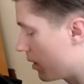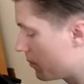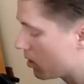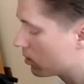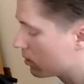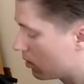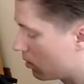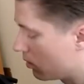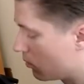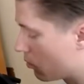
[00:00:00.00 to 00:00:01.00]
America
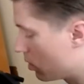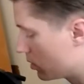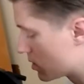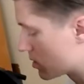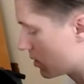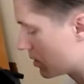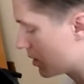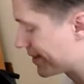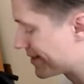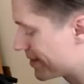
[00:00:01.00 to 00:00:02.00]
or the world is at